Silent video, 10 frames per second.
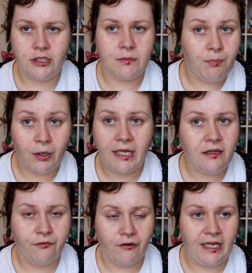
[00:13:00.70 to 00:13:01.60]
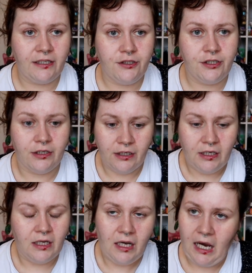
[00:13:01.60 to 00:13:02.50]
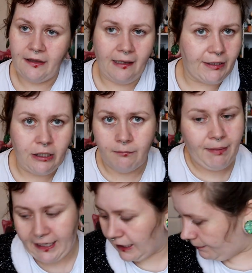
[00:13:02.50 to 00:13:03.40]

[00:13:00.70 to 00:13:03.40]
Just put it in the fridge, and then when you come back,